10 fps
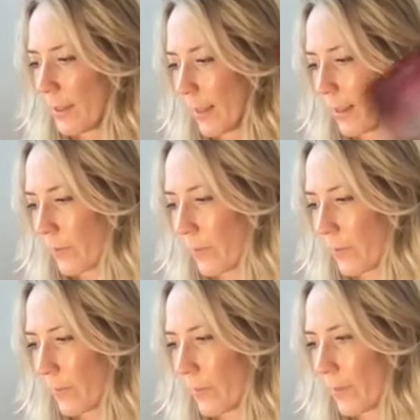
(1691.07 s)

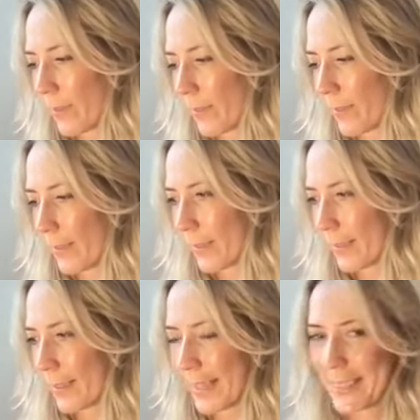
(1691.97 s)
And
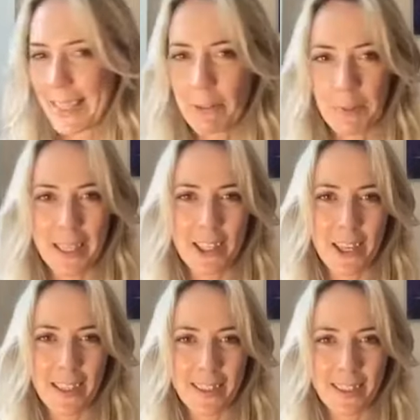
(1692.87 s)
it's given me a
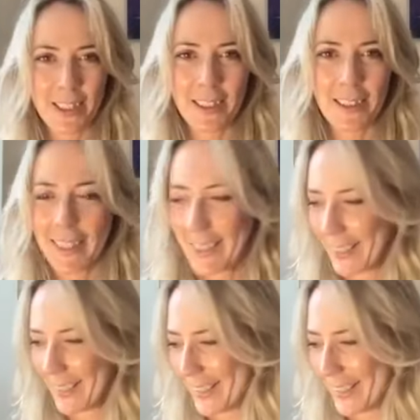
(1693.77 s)
chance to